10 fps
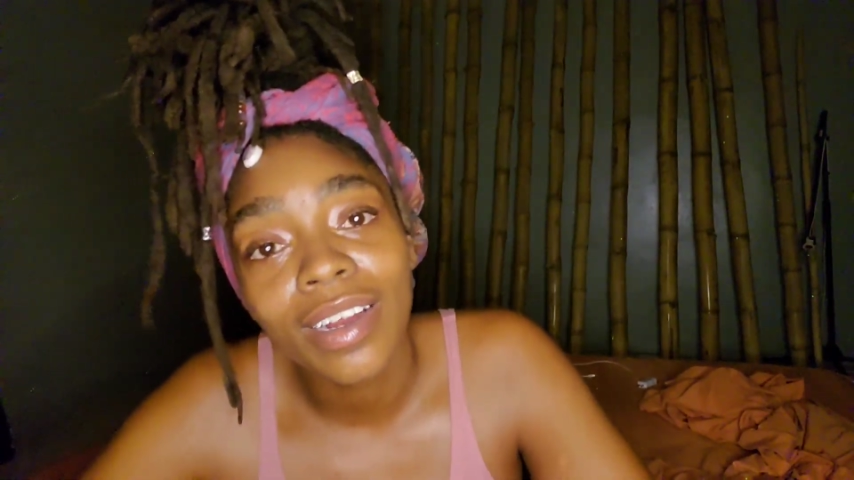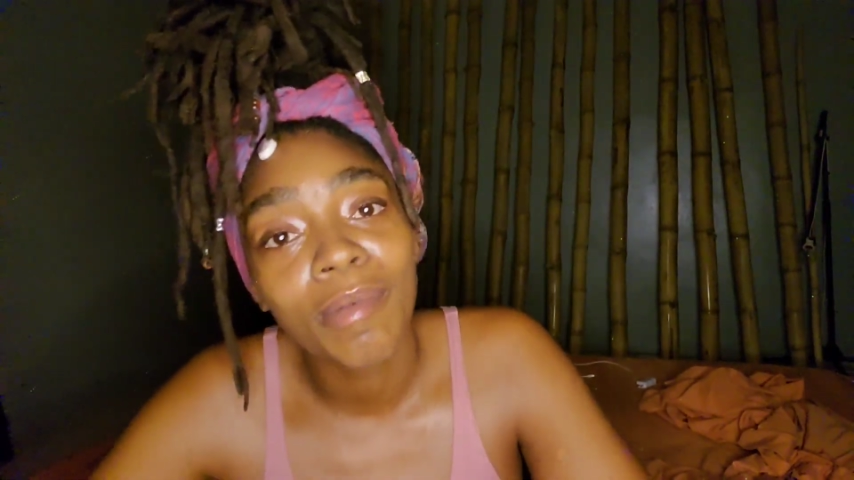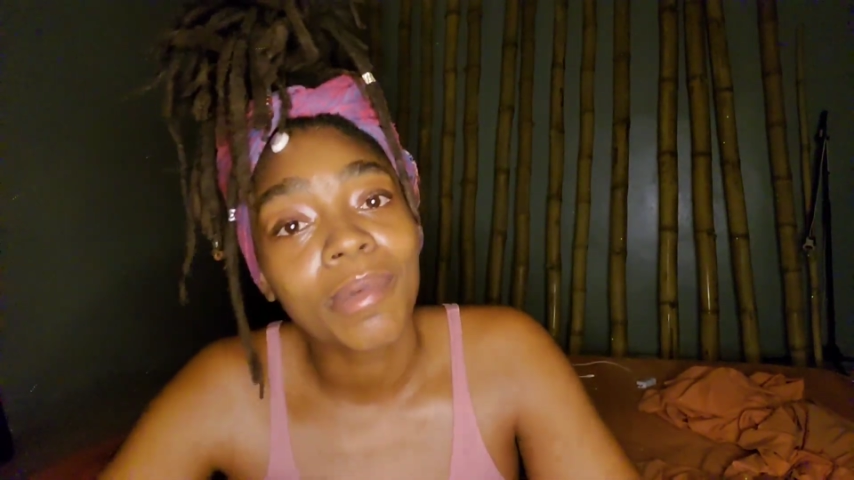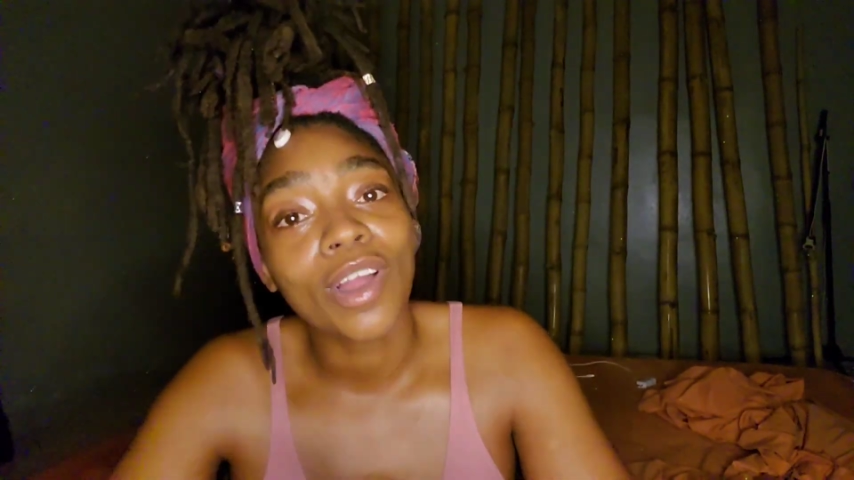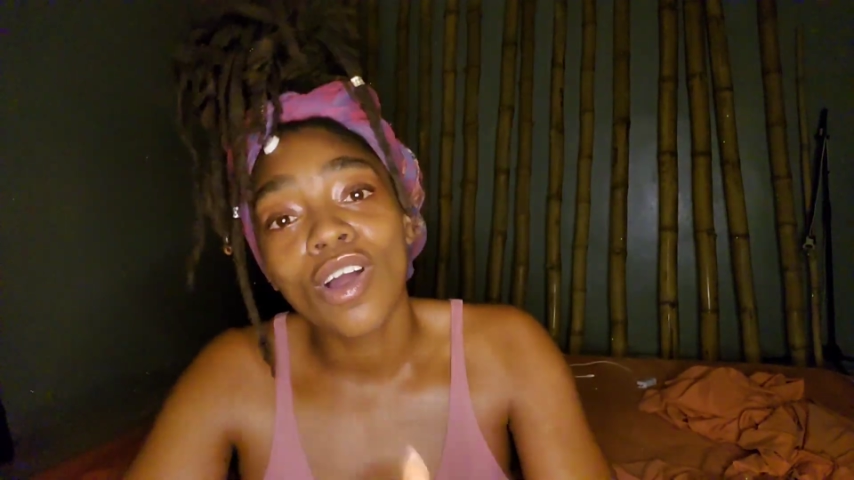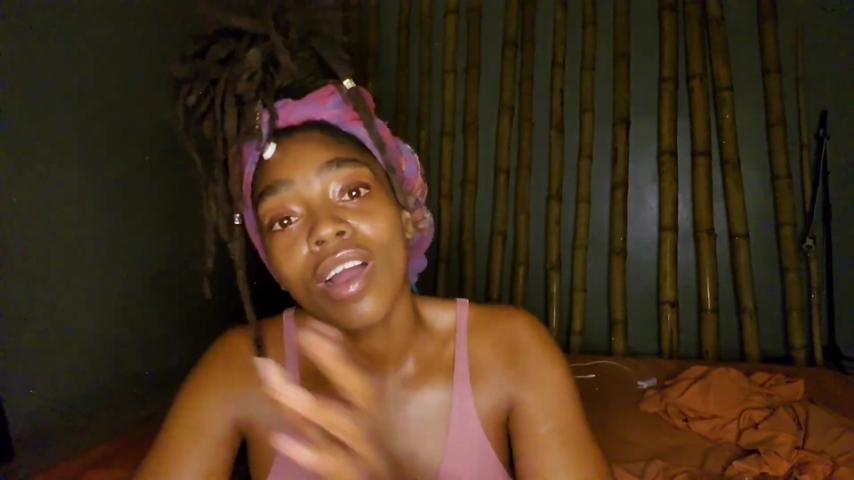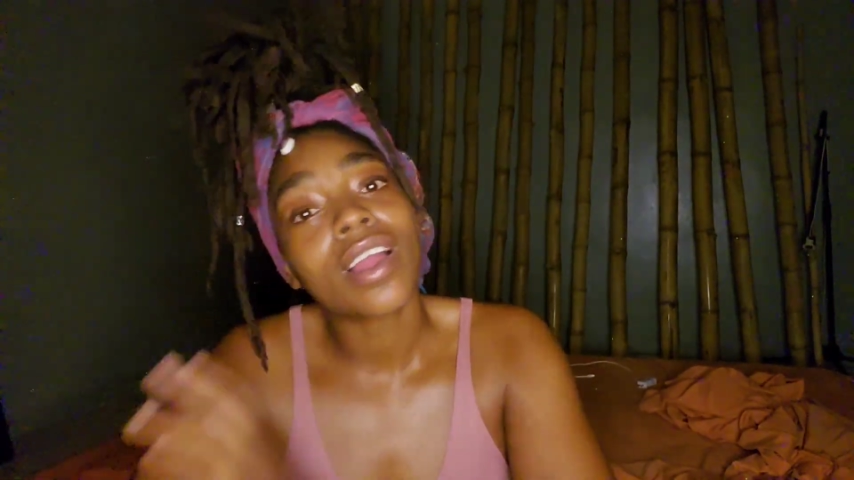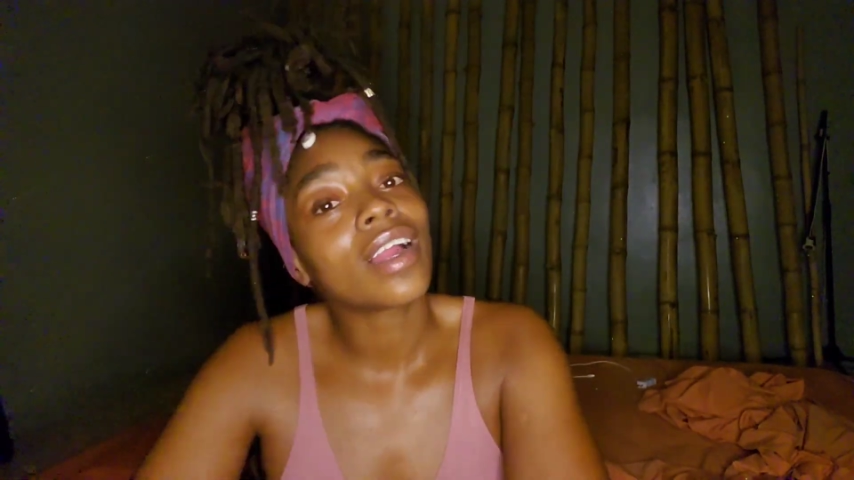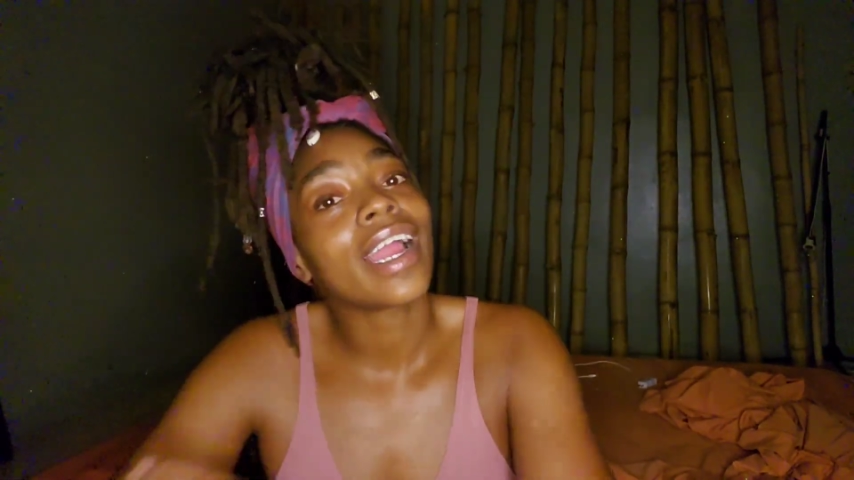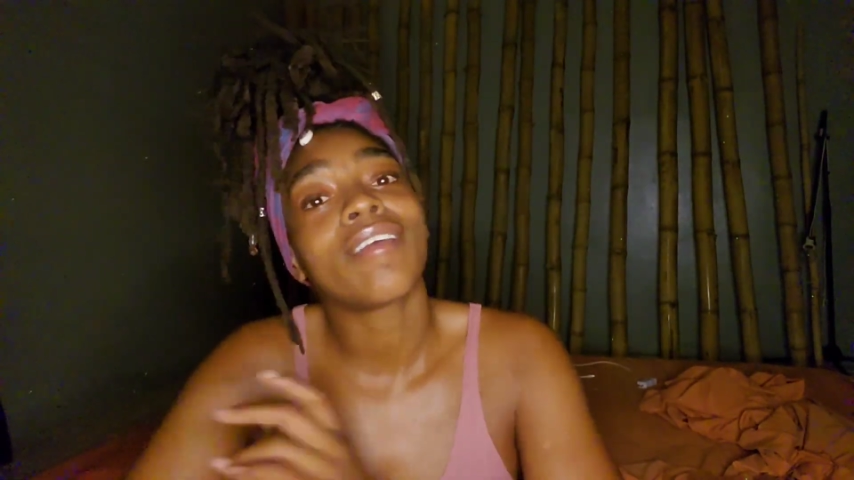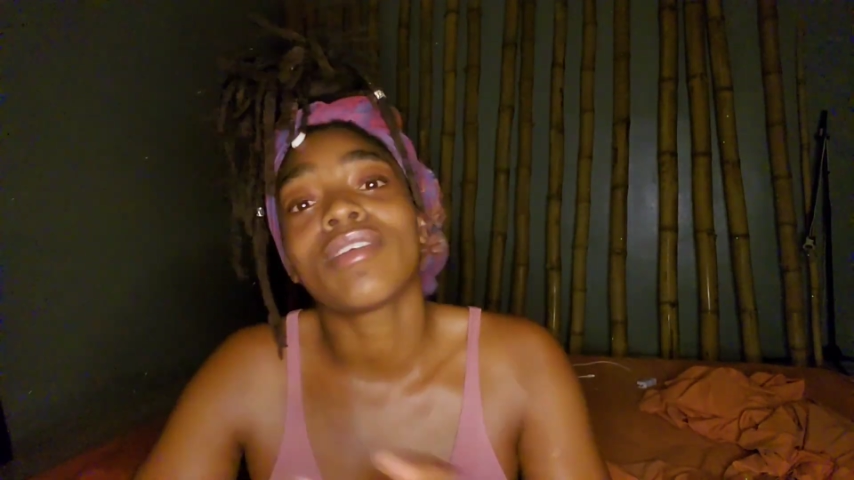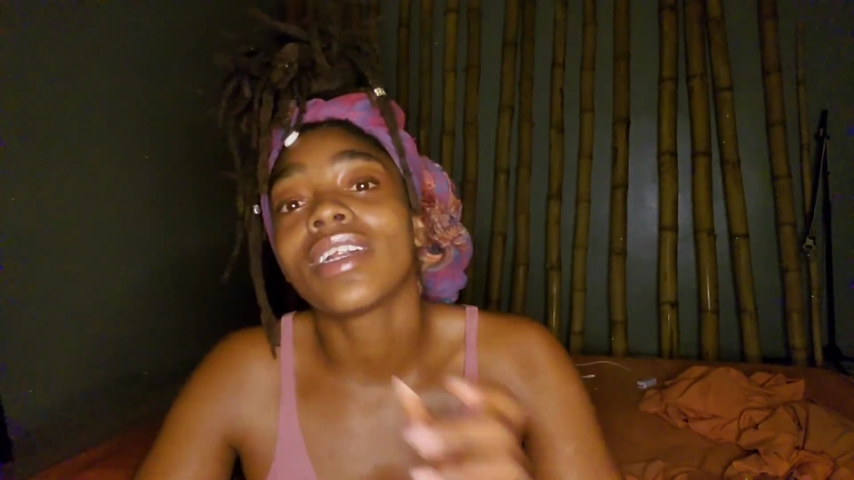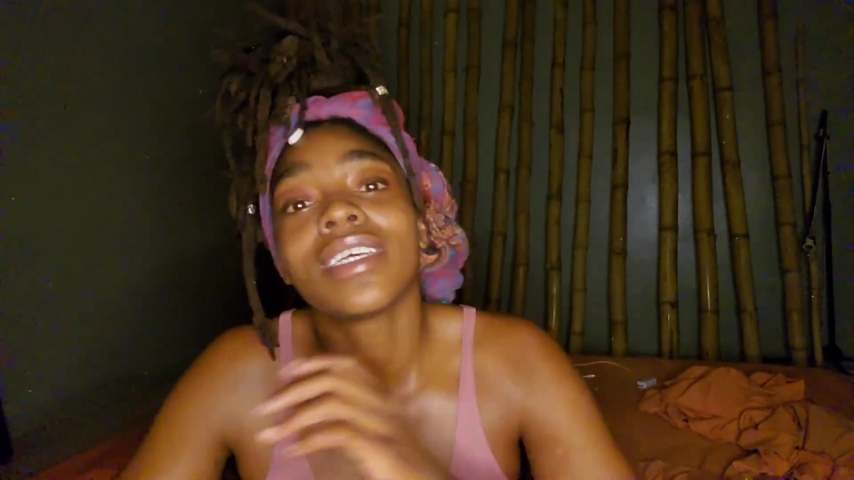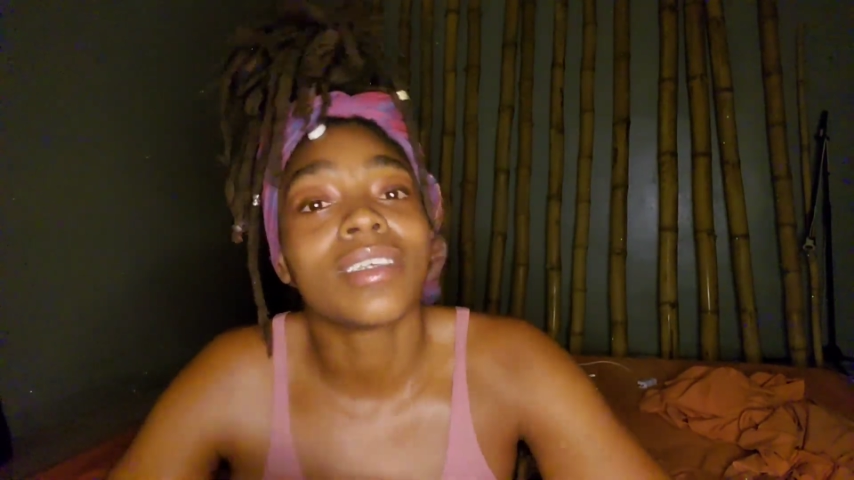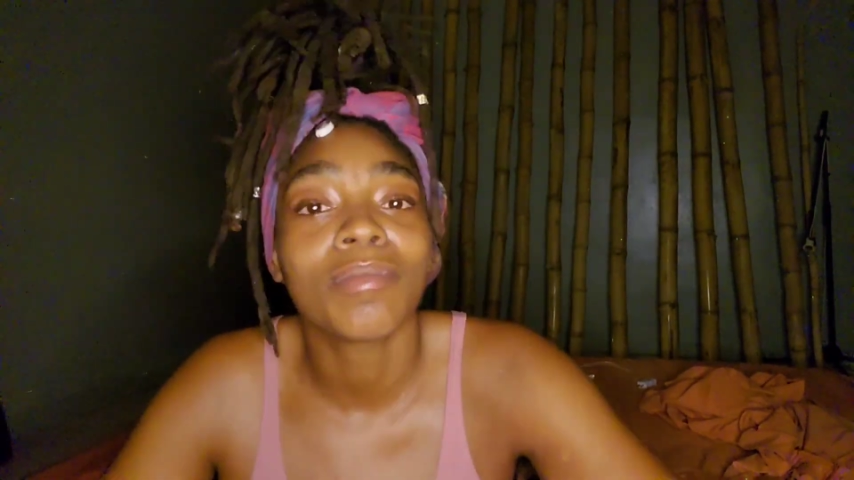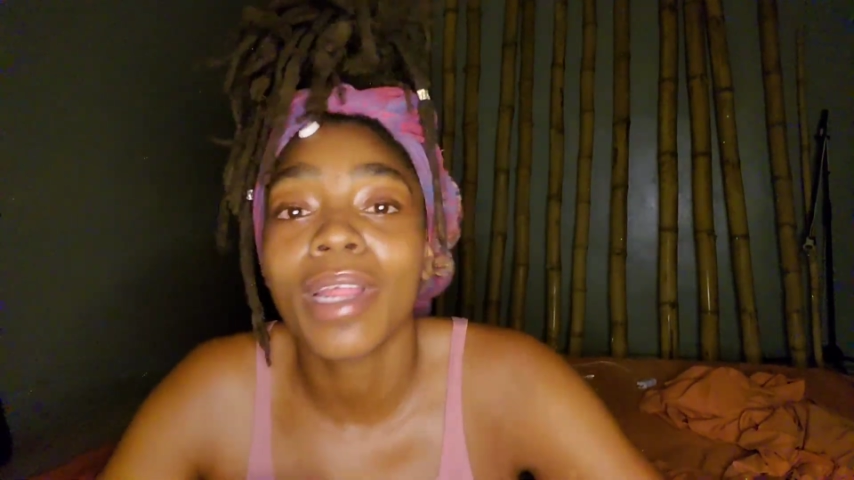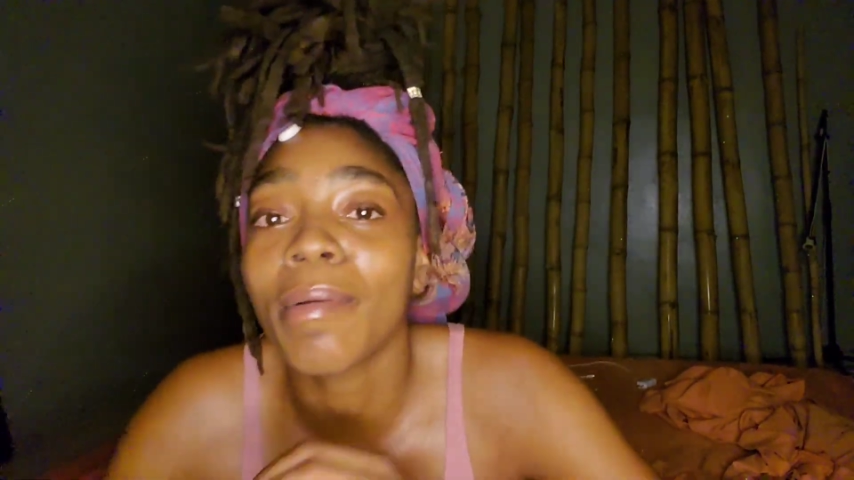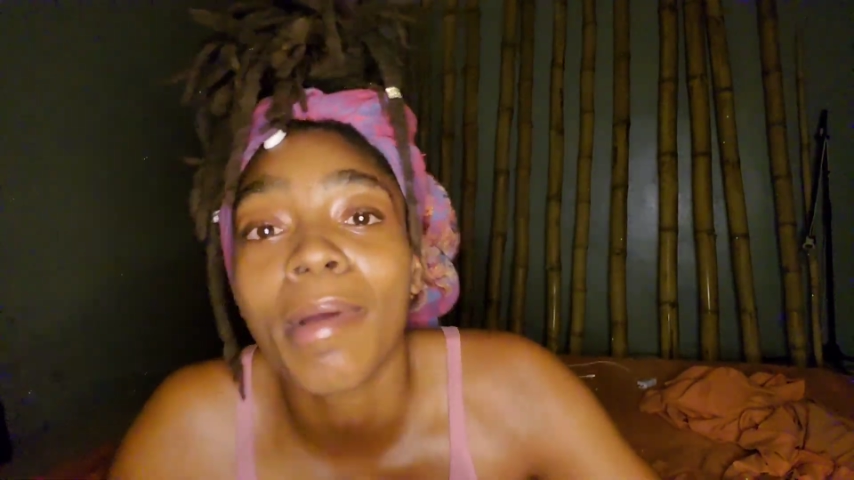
I'm gonna call her after this and be like,